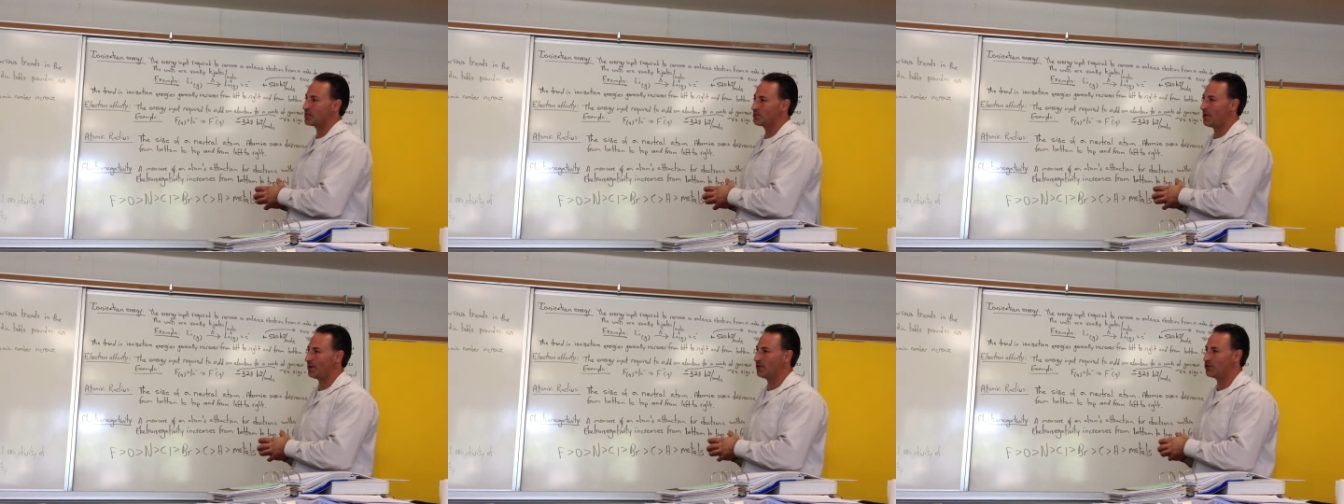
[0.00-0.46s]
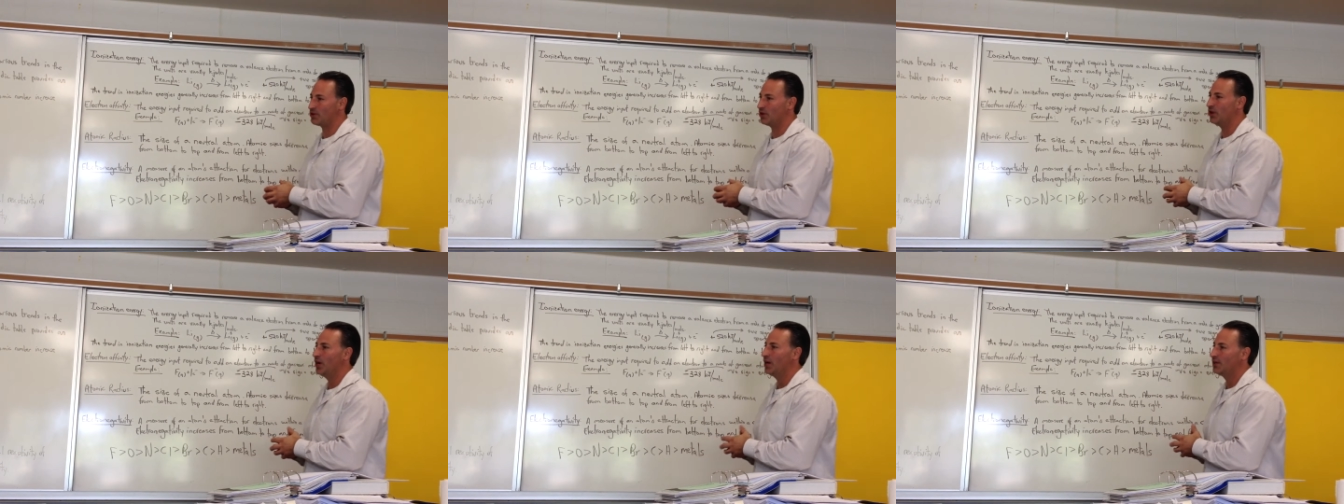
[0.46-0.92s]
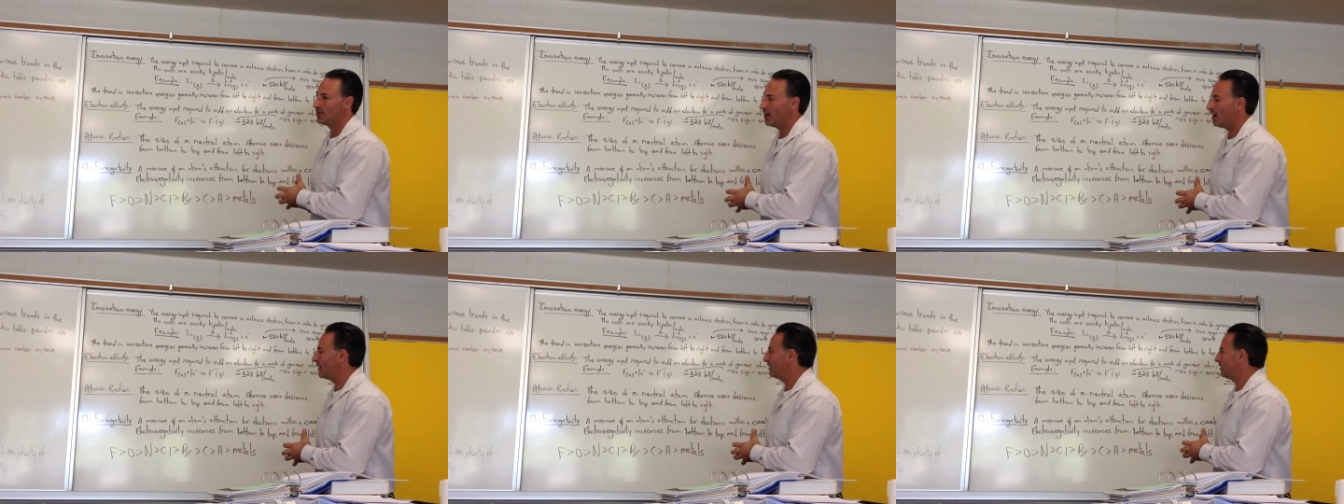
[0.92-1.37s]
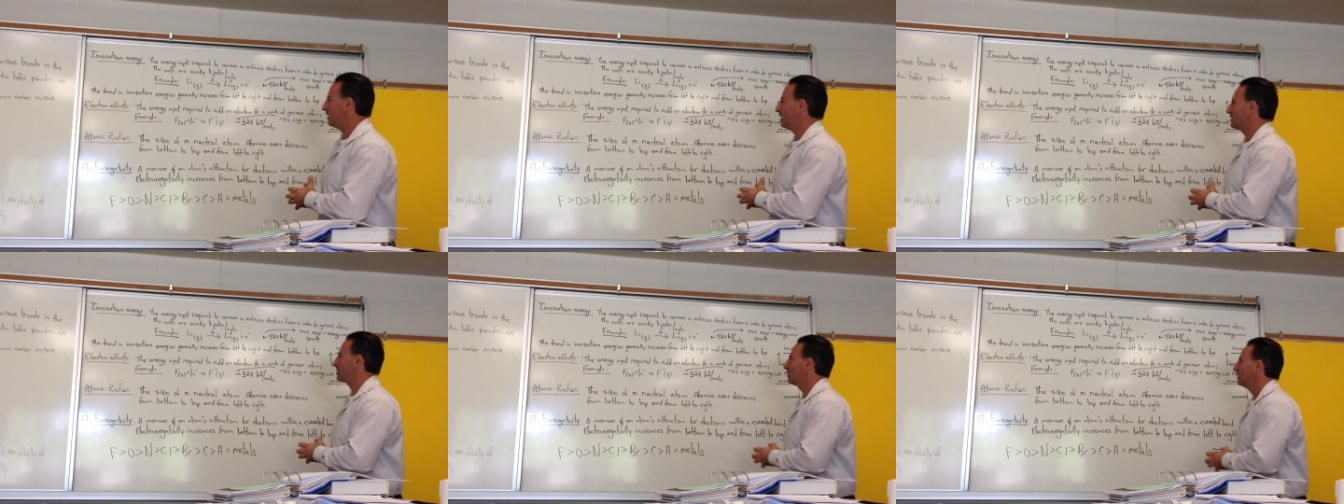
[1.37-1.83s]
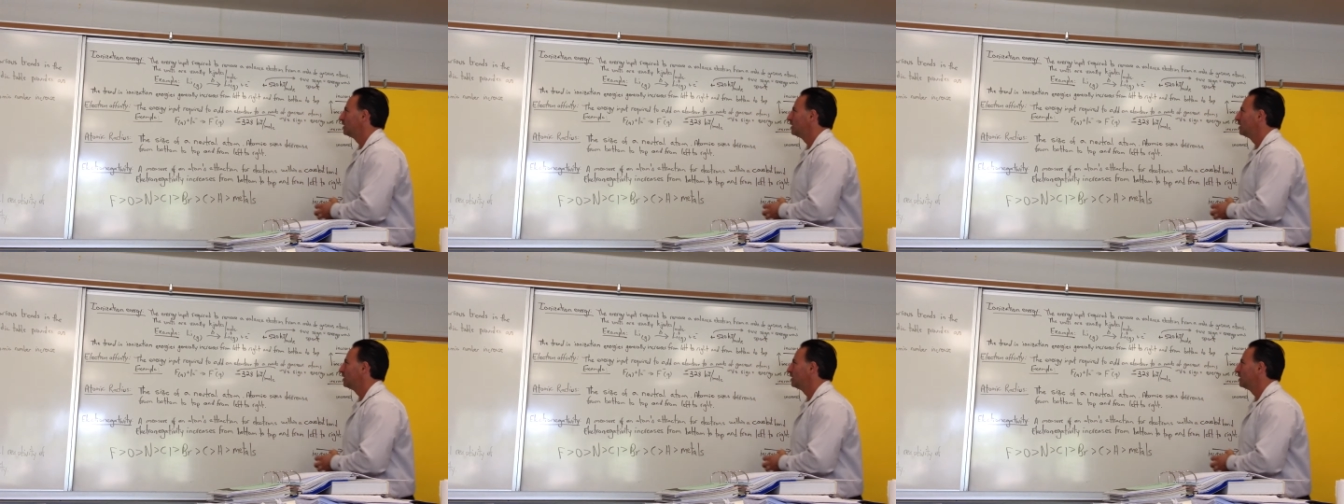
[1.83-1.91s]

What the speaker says: expenditure to ionize.